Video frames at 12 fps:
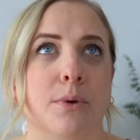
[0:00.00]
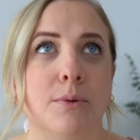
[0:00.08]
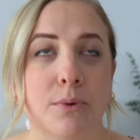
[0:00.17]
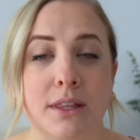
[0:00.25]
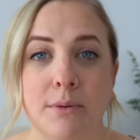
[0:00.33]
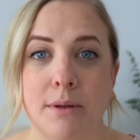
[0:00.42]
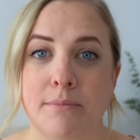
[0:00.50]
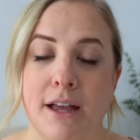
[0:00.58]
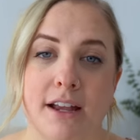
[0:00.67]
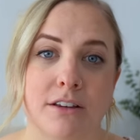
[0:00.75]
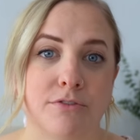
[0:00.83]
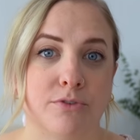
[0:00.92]
we really went
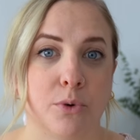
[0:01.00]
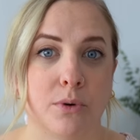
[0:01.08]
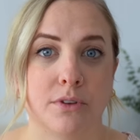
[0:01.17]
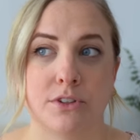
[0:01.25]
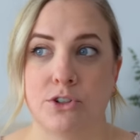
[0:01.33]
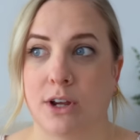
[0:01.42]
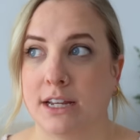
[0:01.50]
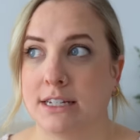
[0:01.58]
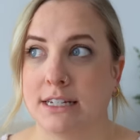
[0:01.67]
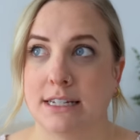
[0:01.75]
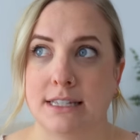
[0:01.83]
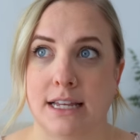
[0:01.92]
back and forth trying
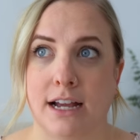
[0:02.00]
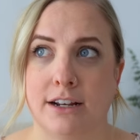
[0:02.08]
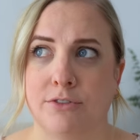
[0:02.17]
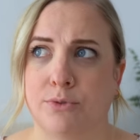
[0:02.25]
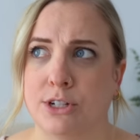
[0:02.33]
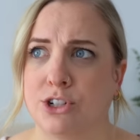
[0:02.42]
to decide if we